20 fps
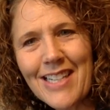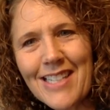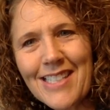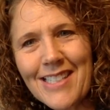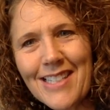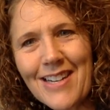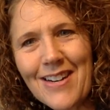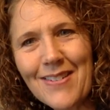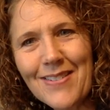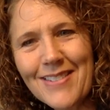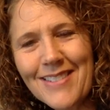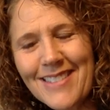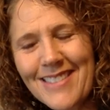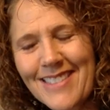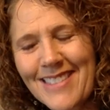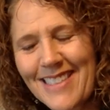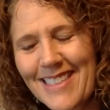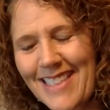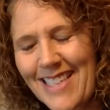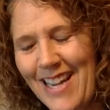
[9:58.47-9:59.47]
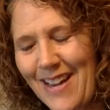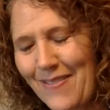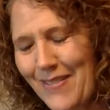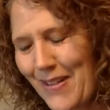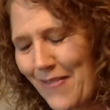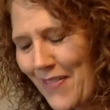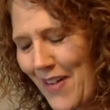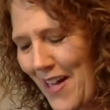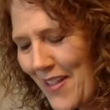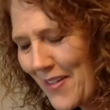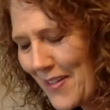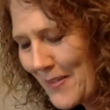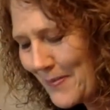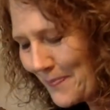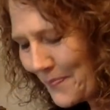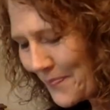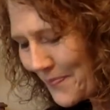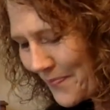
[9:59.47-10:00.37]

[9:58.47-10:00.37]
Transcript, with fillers: guys go. Heavenly Father,